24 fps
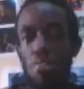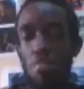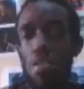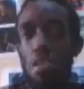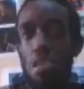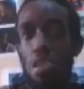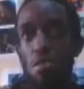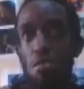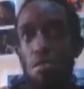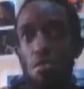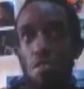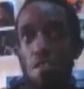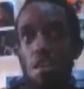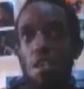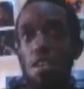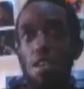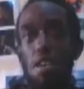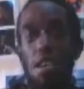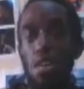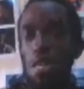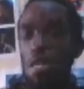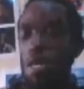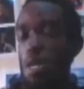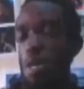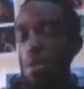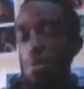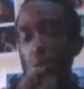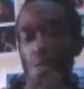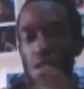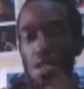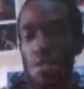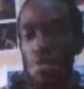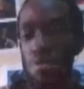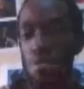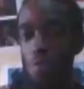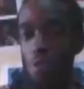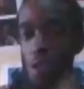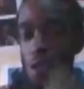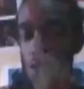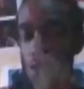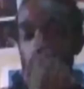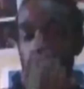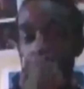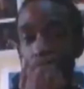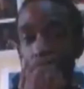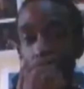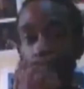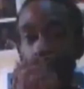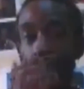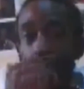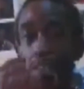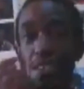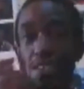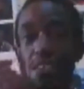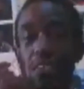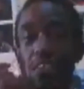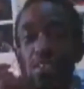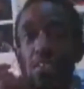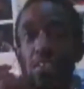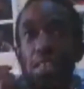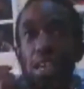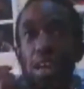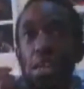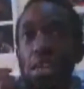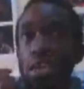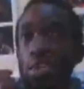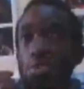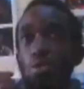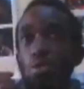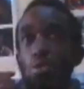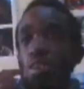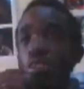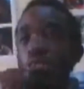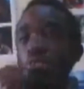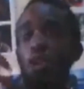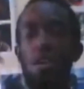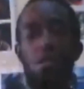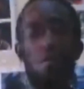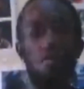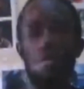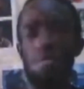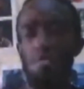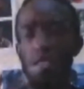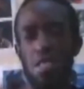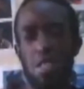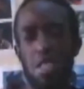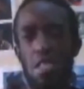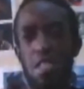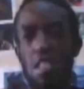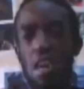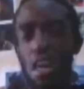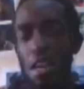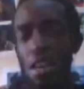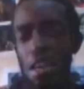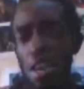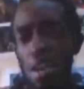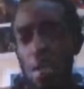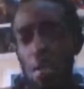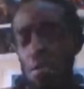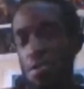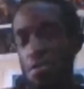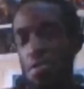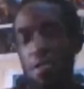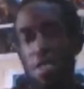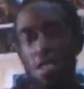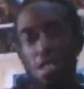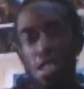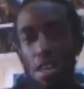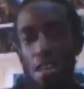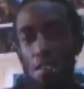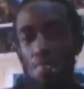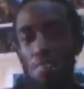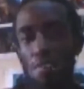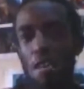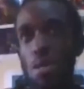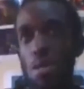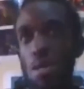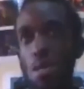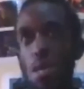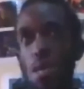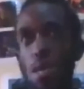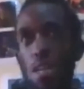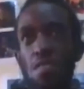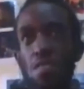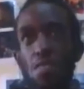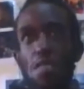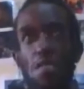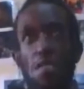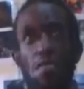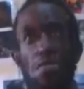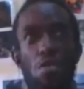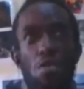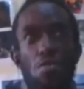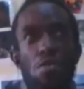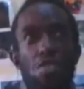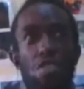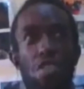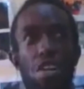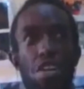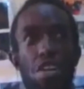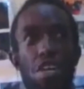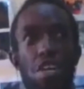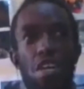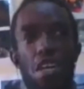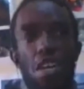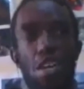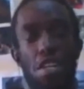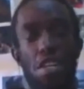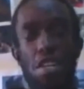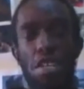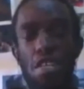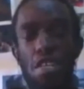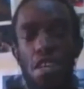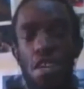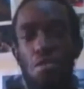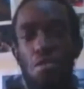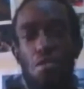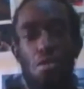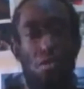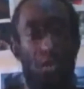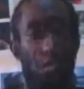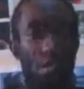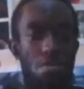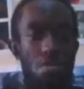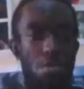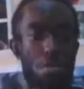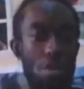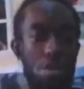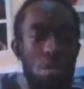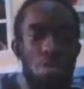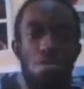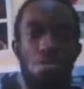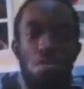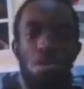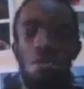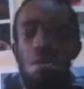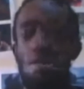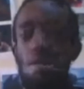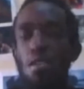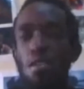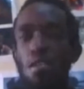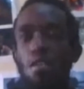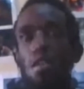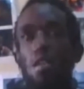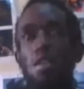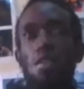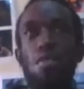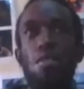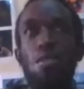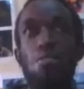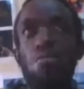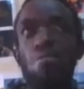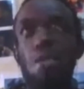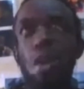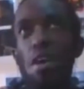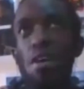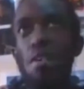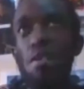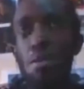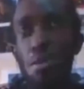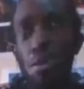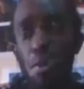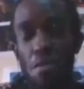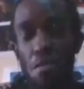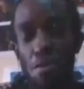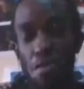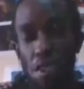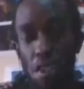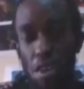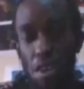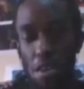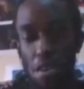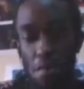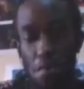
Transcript: else. I didn't actually grasp what she meant. And I told her, no, I will not see that. I will not see that much. And I even thought that in editing, I would not show the back of the